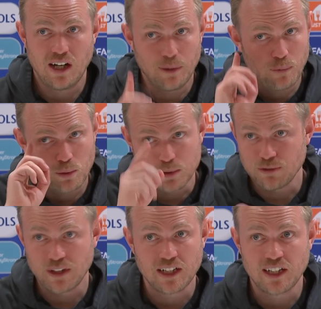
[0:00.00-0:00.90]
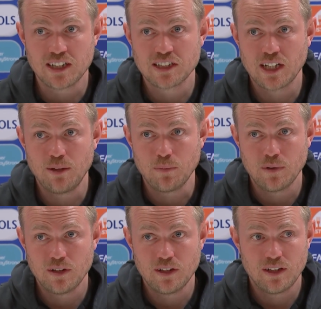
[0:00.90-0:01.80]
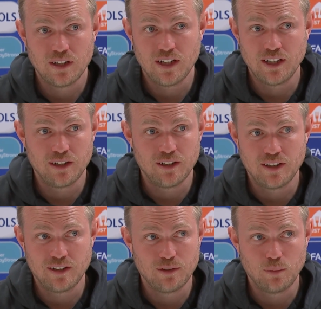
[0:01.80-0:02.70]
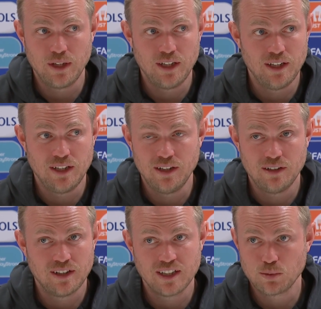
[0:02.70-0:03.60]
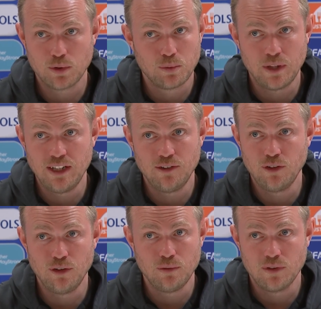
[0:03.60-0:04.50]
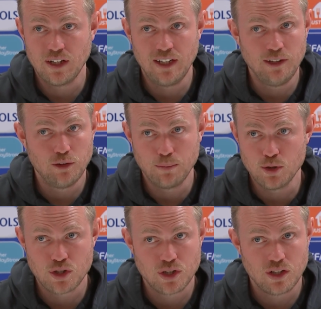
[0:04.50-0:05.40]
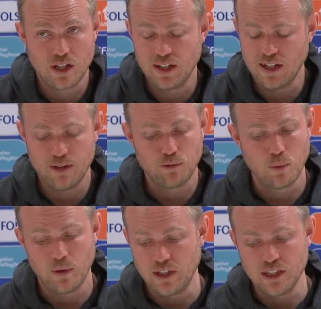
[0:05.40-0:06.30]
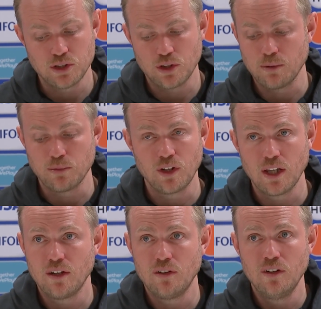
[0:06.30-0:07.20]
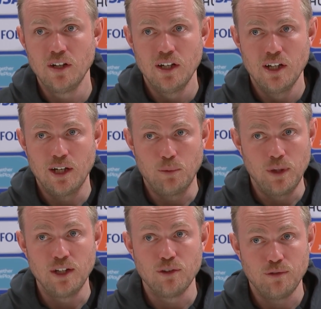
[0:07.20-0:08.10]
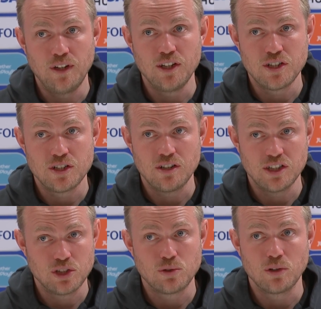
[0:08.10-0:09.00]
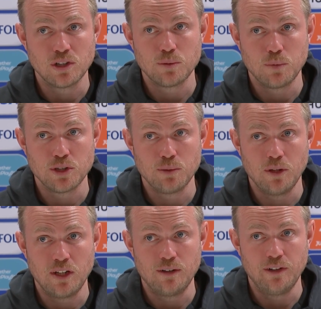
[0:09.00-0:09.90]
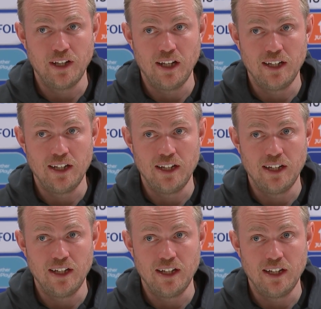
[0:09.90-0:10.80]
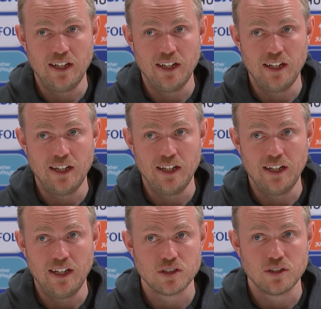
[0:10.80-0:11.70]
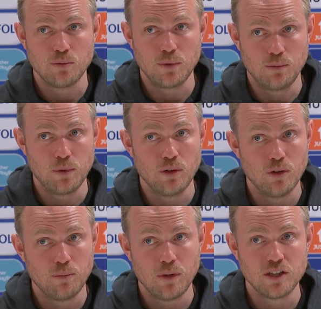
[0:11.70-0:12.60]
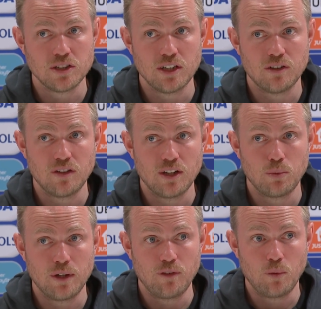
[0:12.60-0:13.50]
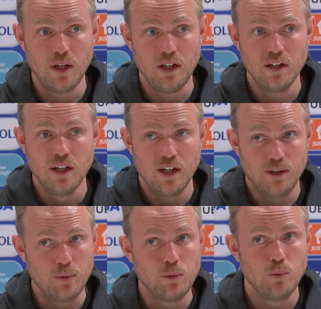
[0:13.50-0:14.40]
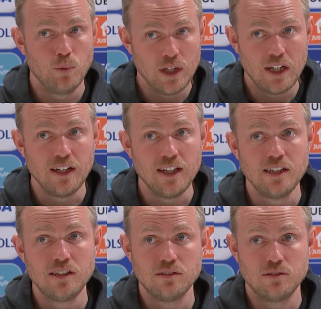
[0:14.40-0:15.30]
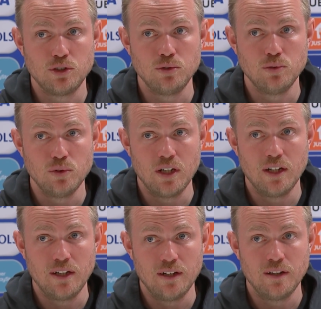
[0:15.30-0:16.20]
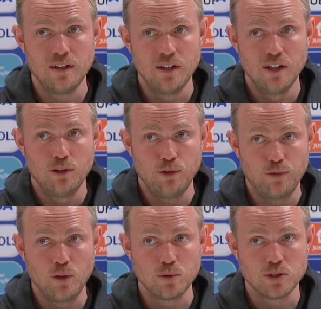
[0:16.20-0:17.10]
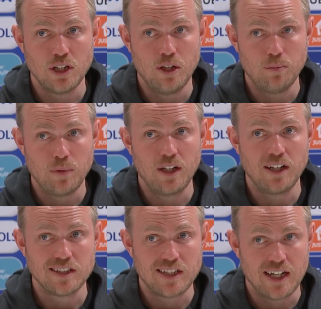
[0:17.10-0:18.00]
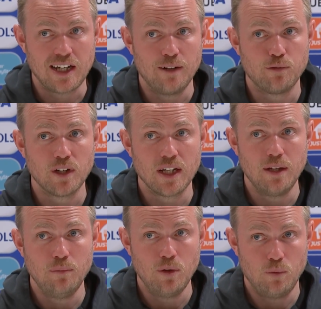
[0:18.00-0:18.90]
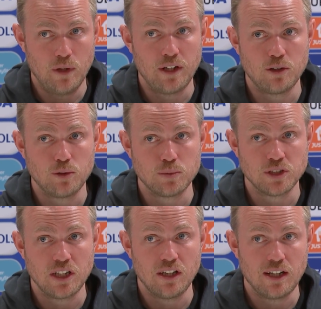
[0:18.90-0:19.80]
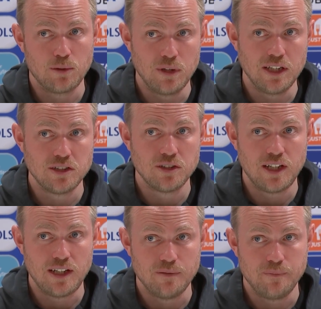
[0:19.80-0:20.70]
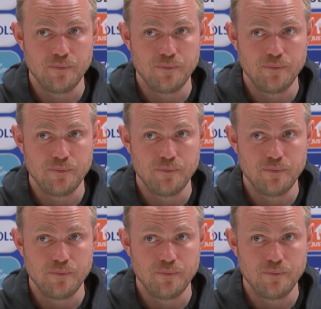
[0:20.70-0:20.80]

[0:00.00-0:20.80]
I'm always thinking next game. And we, that's what we need to do and need to push. And everyone needs to come together, and we need to finish as strong as possible here in the league. And that's going to be a tough challenge with, with all the players that, that we have away. And we really need to, uh, to focus up and attack every game one hundred percent like we did today.